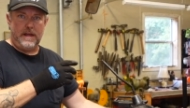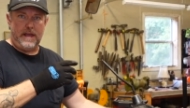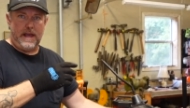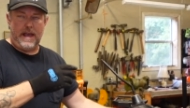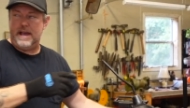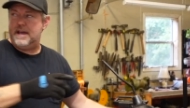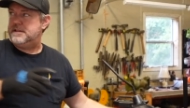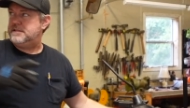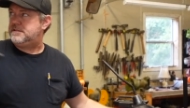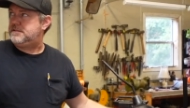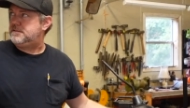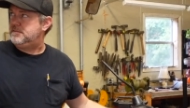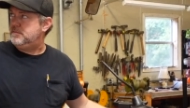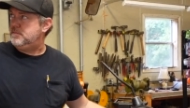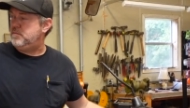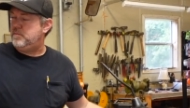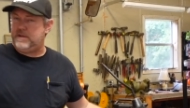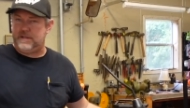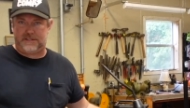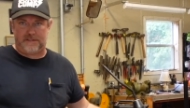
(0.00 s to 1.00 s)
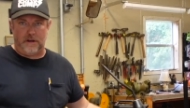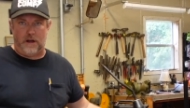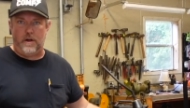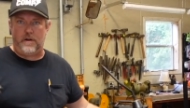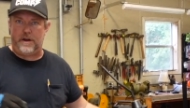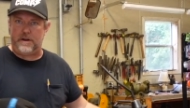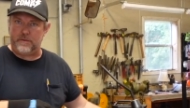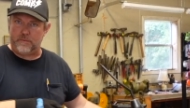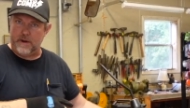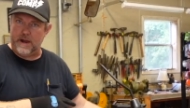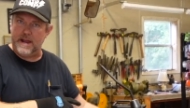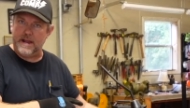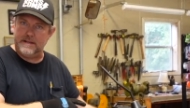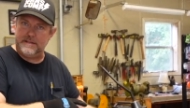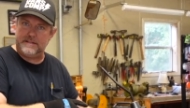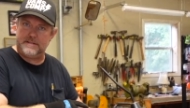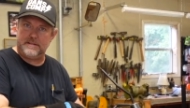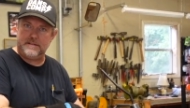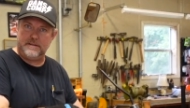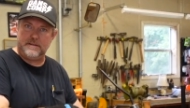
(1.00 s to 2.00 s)
as we saw on
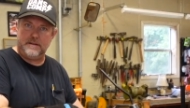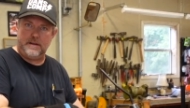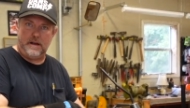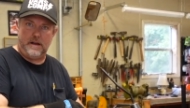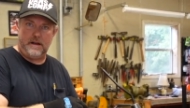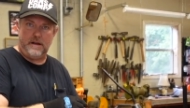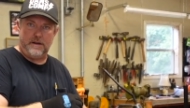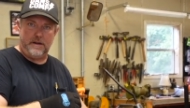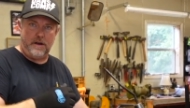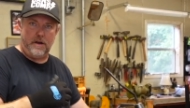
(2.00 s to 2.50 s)
Red's uh,